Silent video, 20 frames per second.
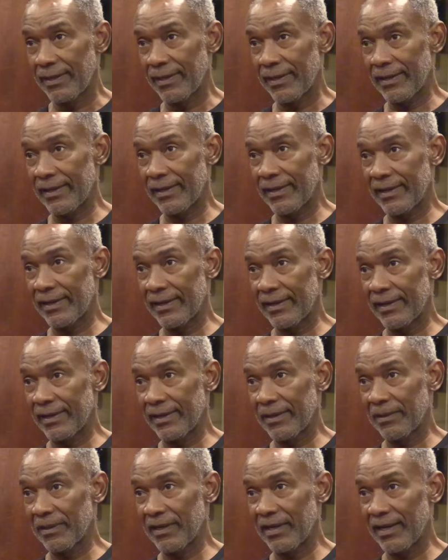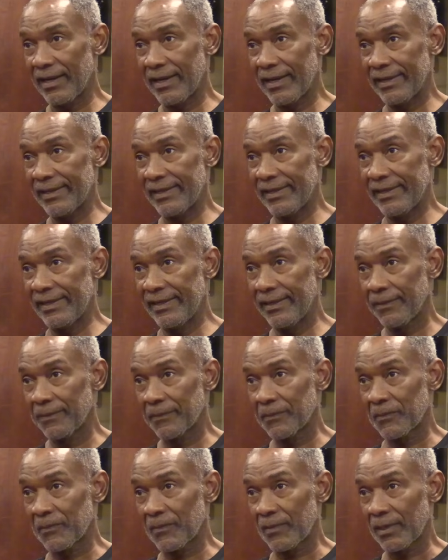And
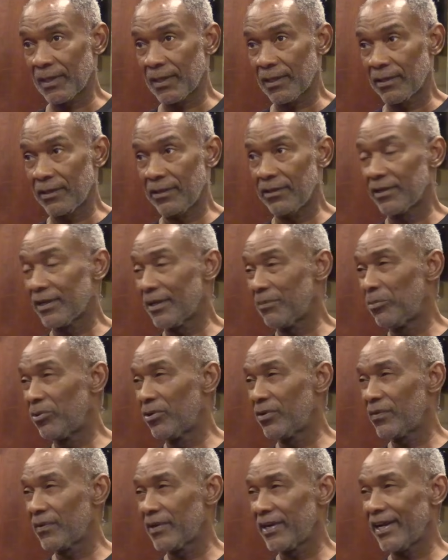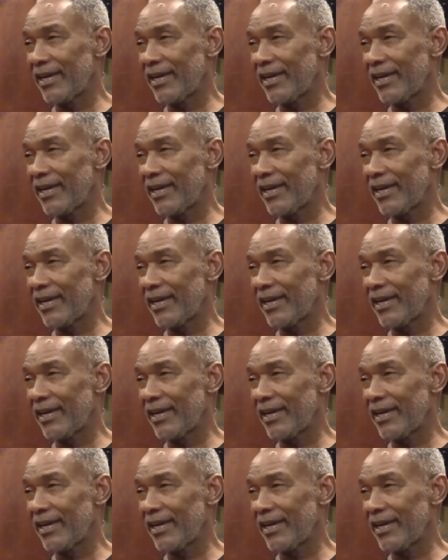they both were